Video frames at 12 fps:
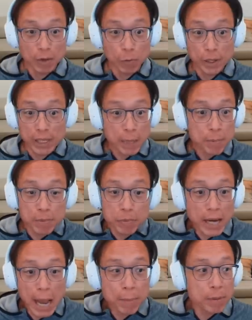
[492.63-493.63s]
when,
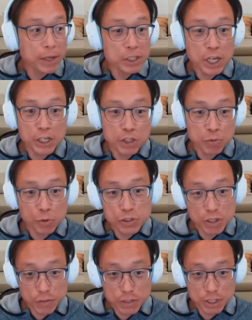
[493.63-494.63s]
when Apple might change the rules
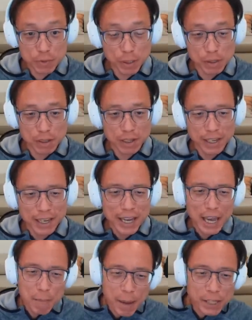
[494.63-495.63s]
every six months.
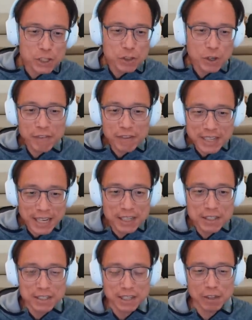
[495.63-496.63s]
Imagine you have a
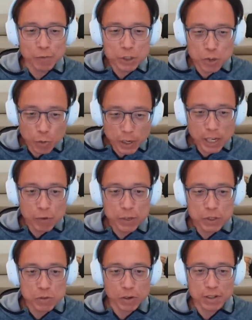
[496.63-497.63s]
tenancy, which you're running a
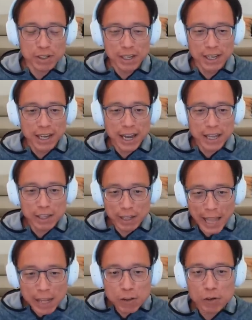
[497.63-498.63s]
restaurant, and the
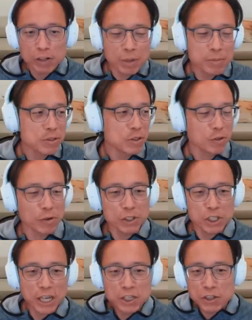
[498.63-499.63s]
landlord comes to you and
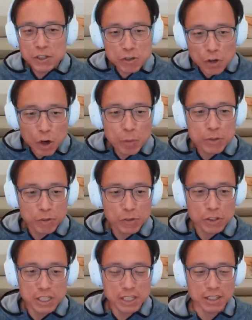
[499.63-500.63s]
changes the terms of
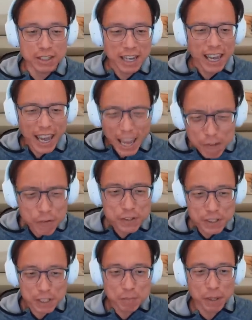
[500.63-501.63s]
your deal every
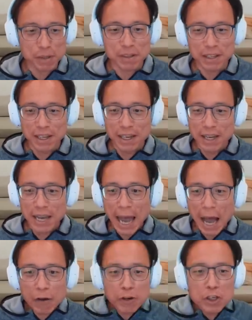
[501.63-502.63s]
six months.
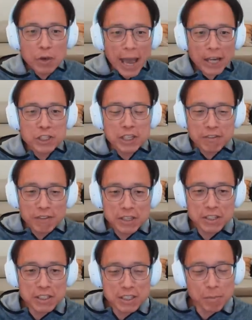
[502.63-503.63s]
How can you actually
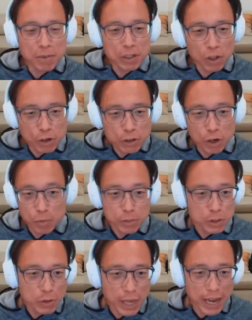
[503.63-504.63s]
invest in something long term?
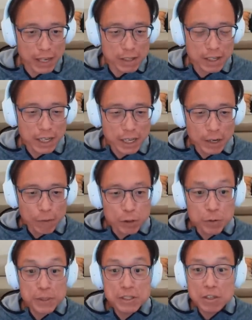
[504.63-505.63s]
You can't,
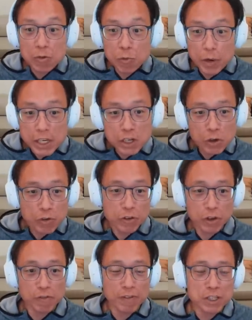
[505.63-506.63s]
which means the window of
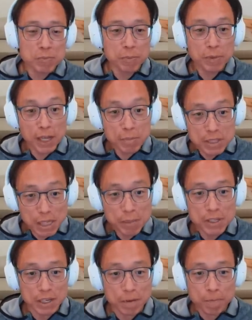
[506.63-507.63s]
your investment becomes
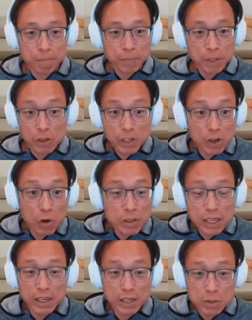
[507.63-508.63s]
limited you can
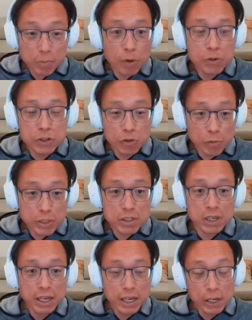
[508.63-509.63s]
only expose your
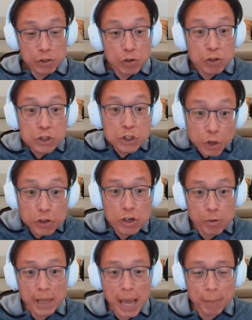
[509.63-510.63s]
risk into
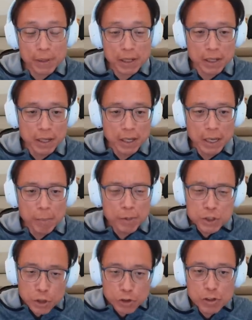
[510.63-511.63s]
short-term capital. But
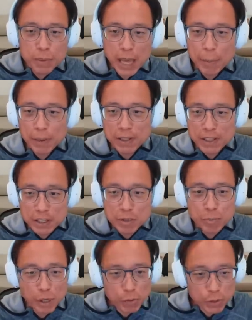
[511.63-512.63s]
hmm. short-term capital
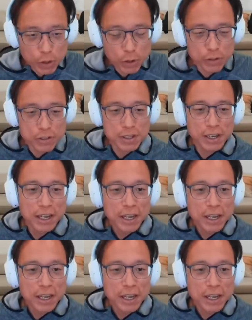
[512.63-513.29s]
doesn't bring returns.